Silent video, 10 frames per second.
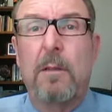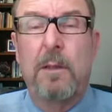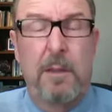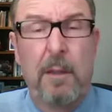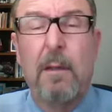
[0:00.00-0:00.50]

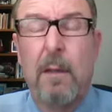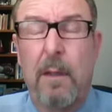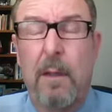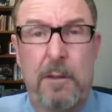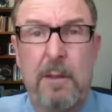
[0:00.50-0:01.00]
there's still
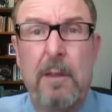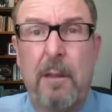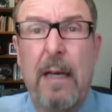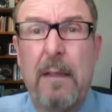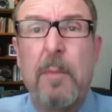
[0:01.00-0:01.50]

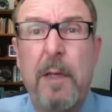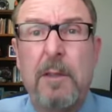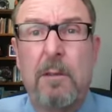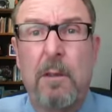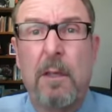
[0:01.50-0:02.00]
got to be a
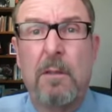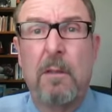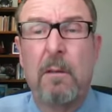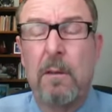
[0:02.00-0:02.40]
structure.